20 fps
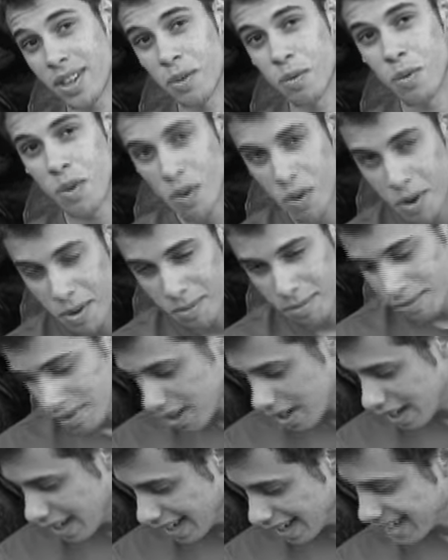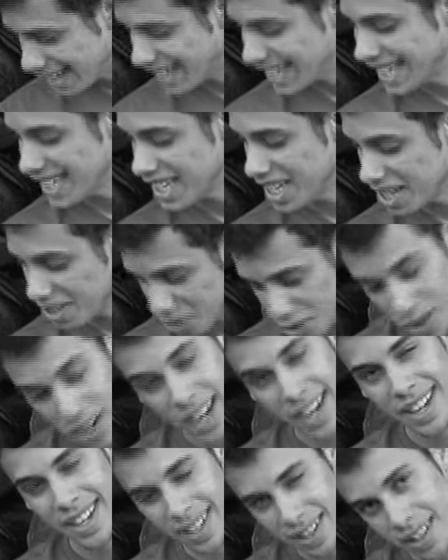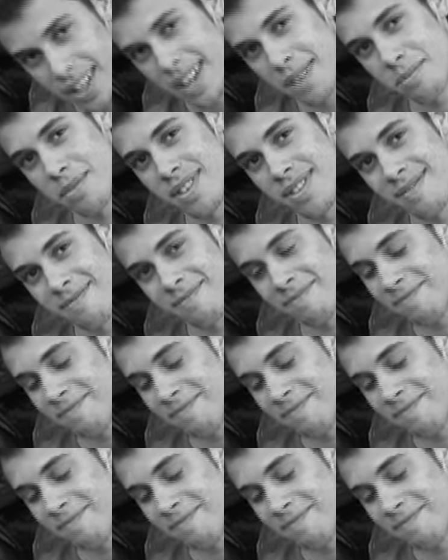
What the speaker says: warm, dry climate.